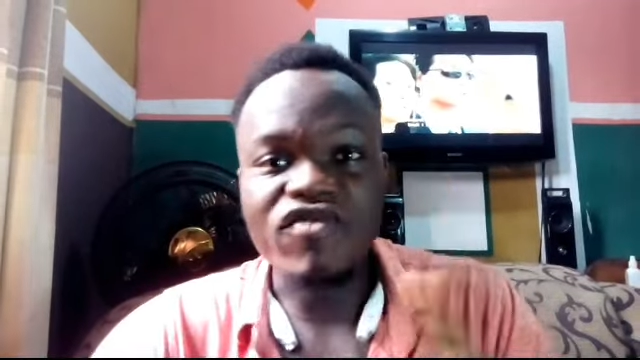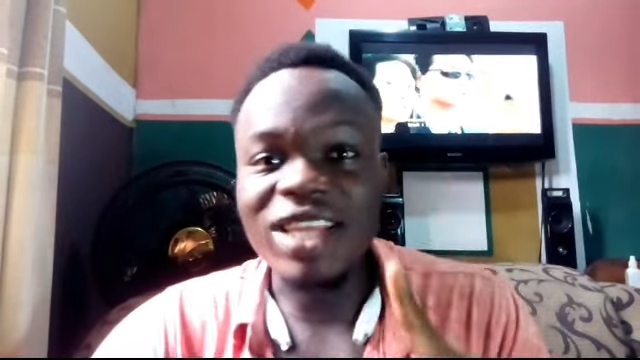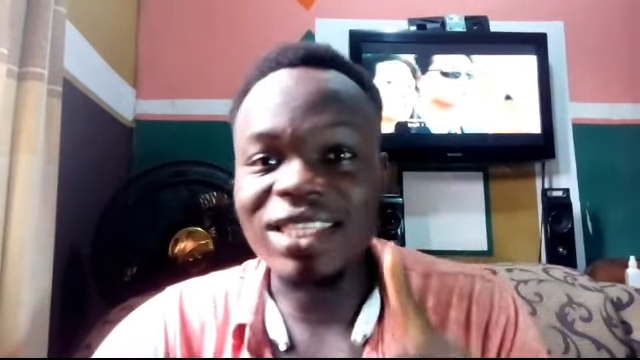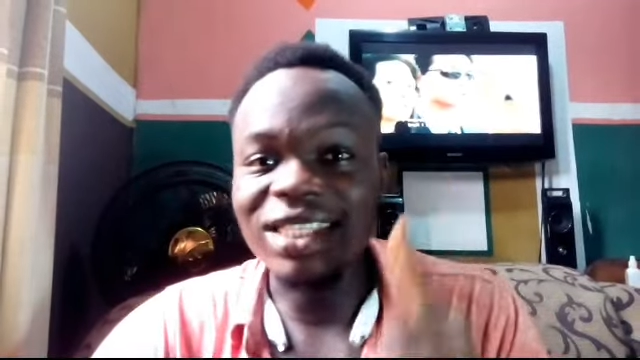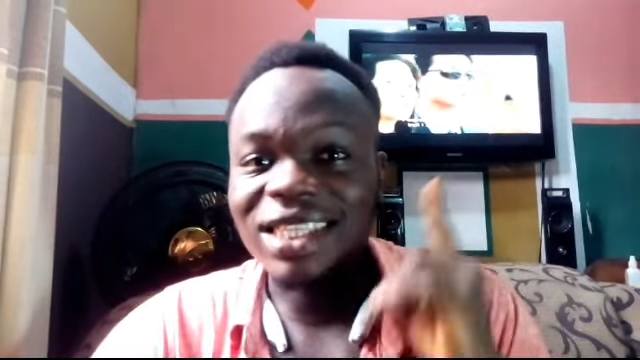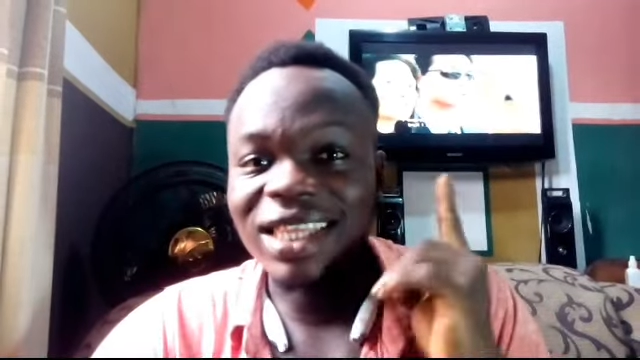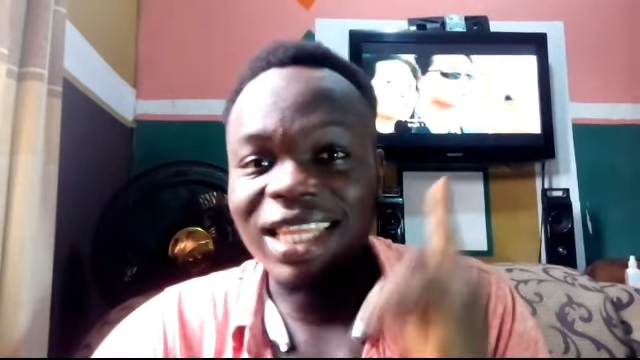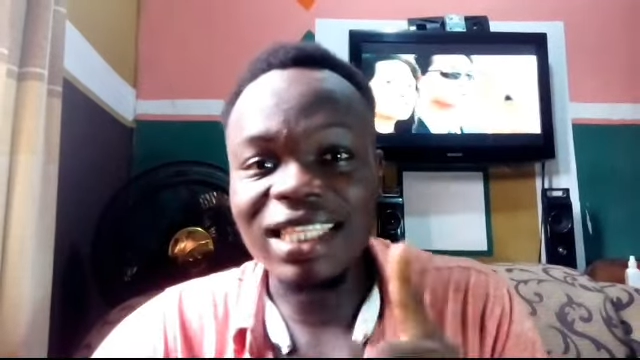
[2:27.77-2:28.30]

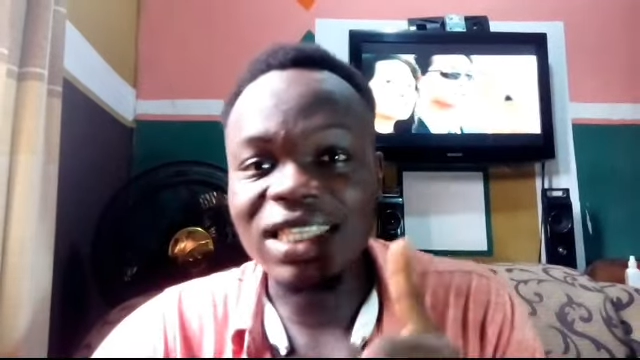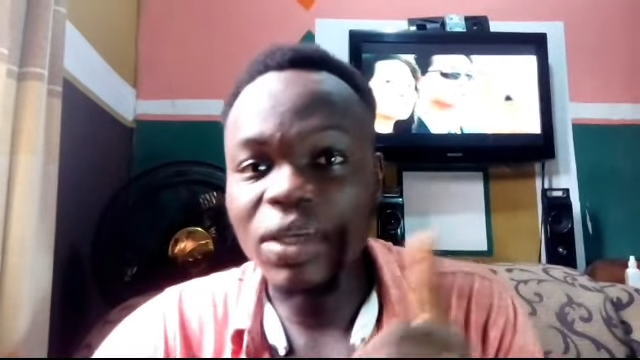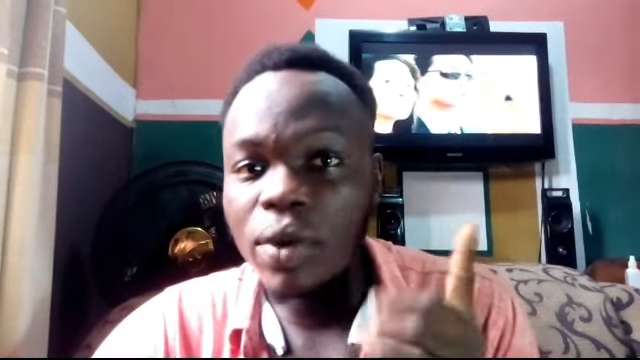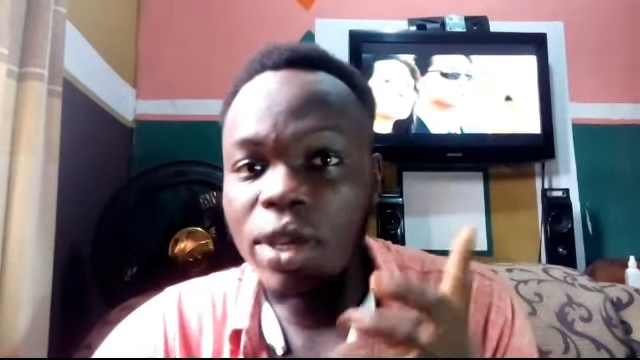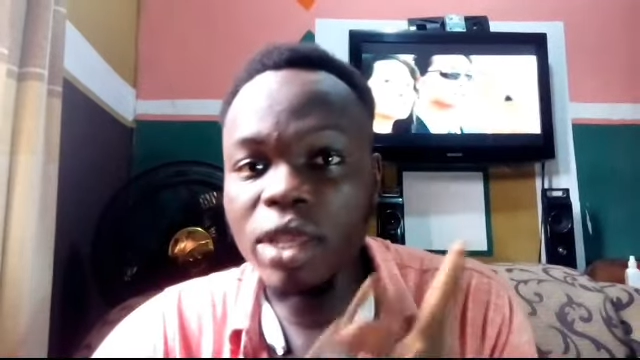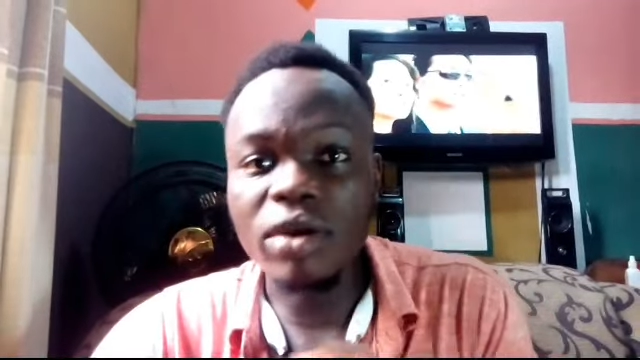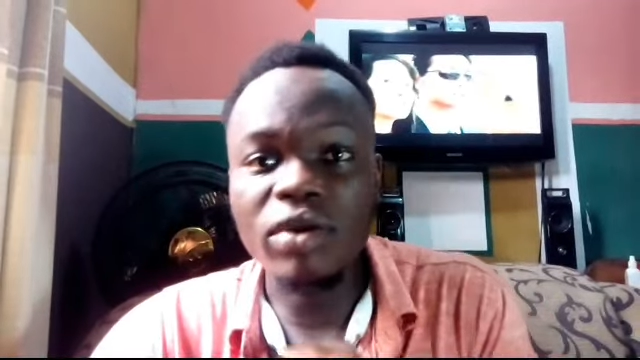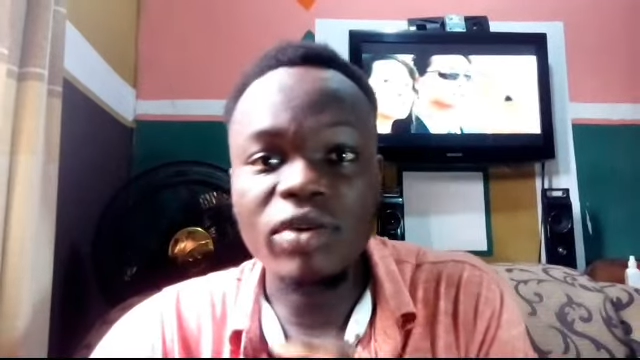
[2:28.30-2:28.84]
regret it later
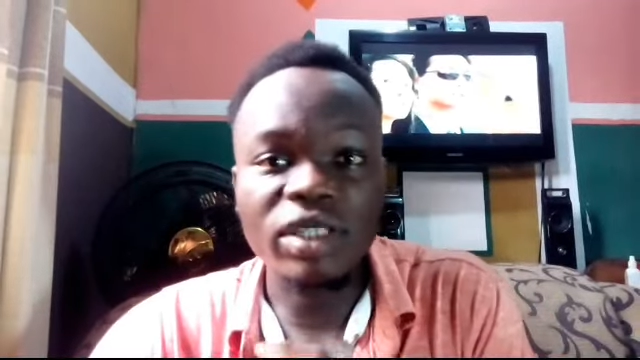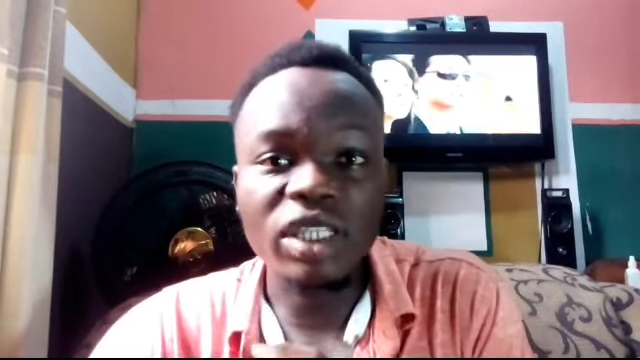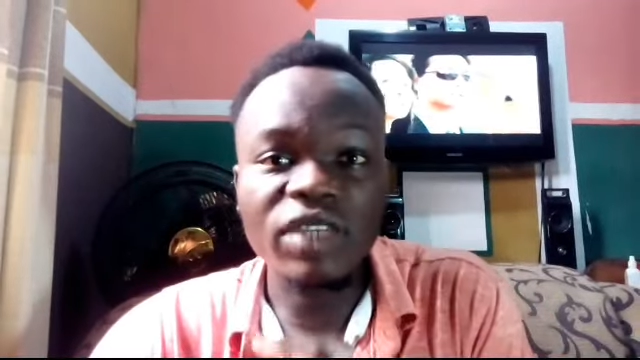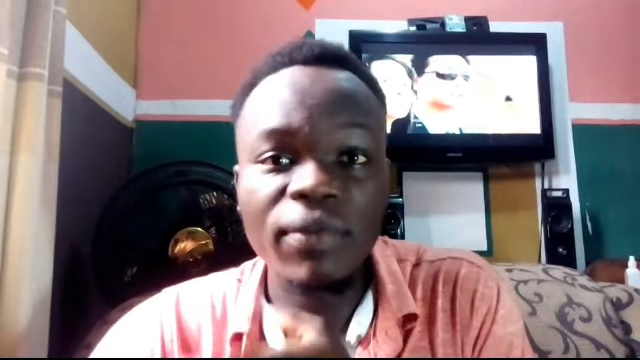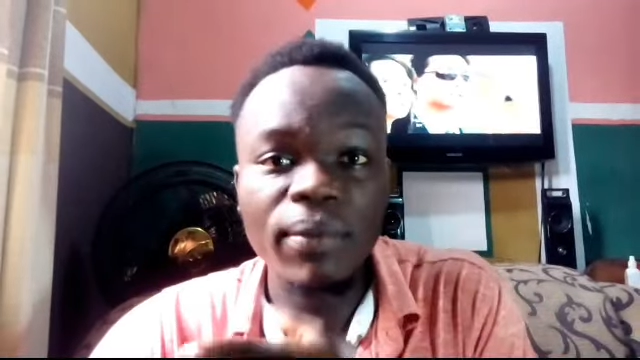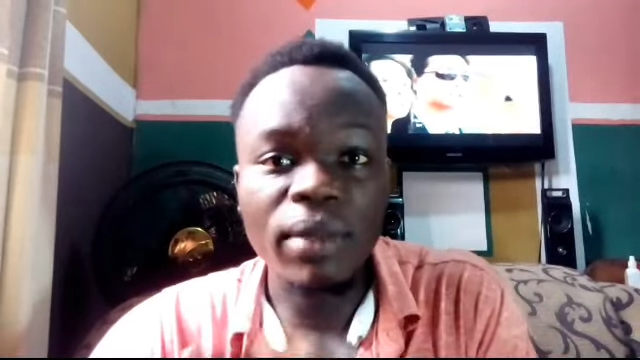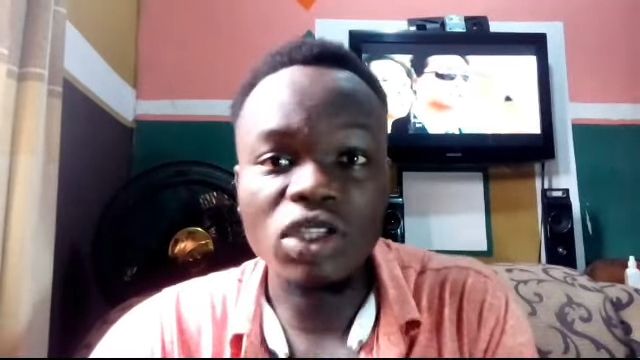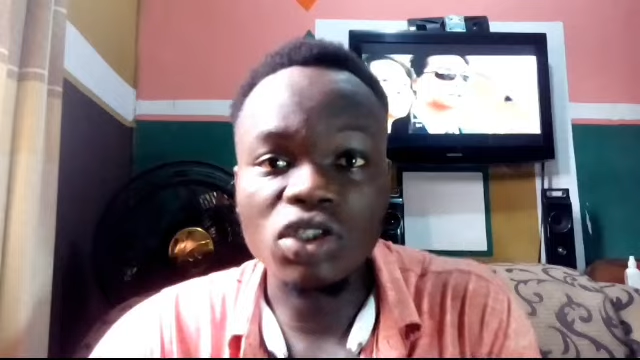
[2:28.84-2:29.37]
when you
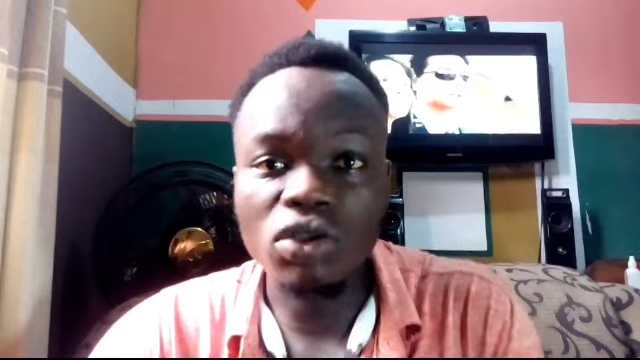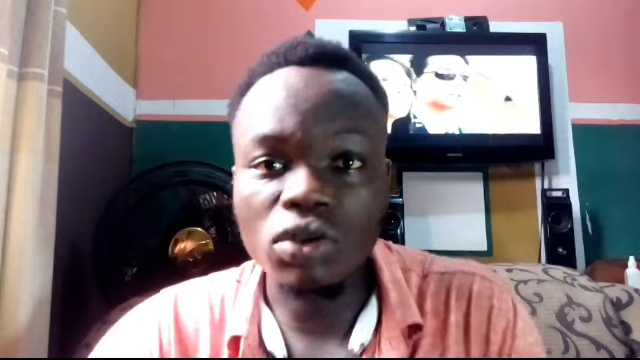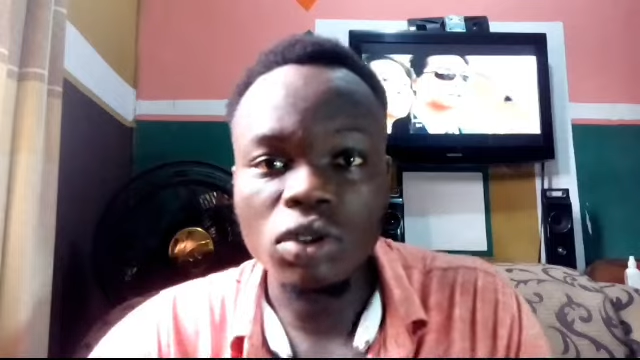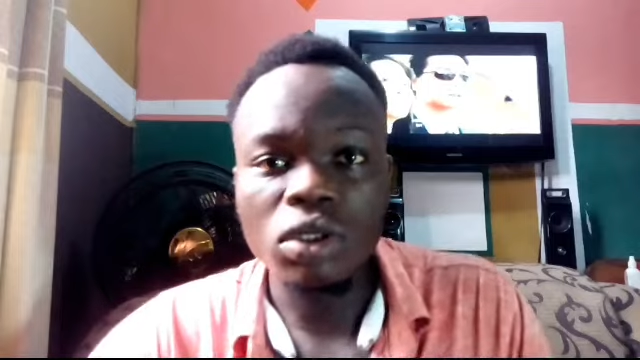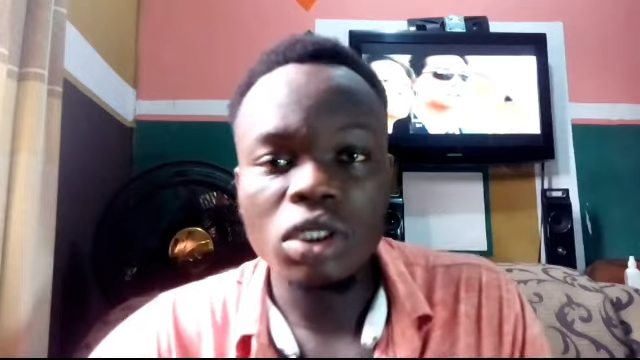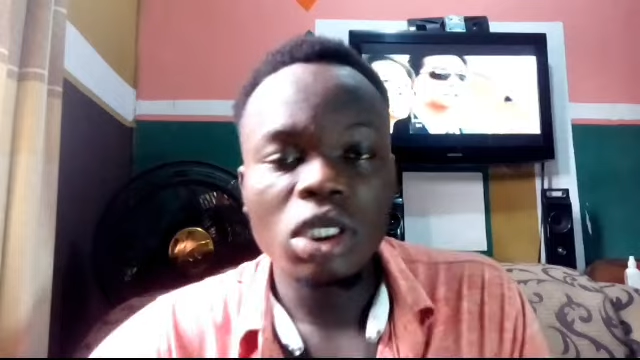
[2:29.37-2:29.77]
graduate from the school.